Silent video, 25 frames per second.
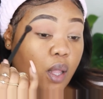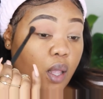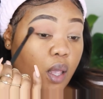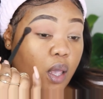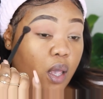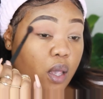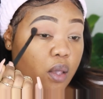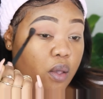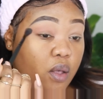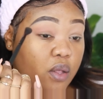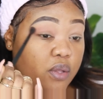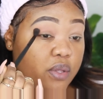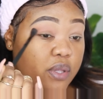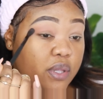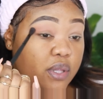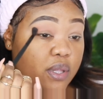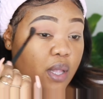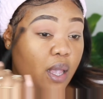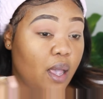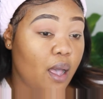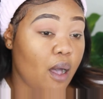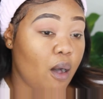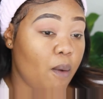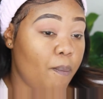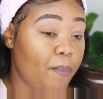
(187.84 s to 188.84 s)
Can y'all
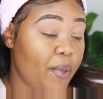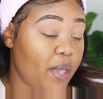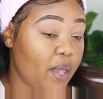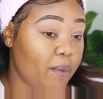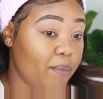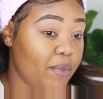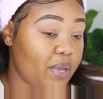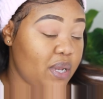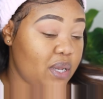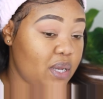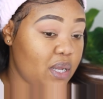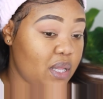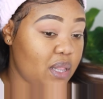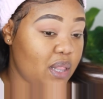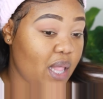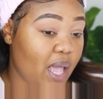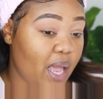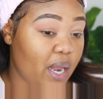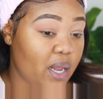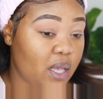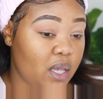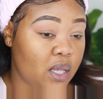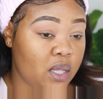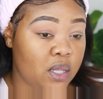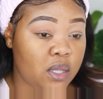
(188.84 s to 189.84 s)
see how pigmented
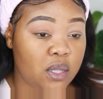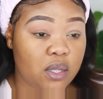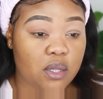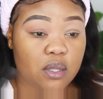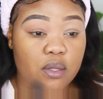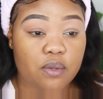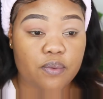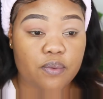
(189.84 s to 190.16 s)
that is?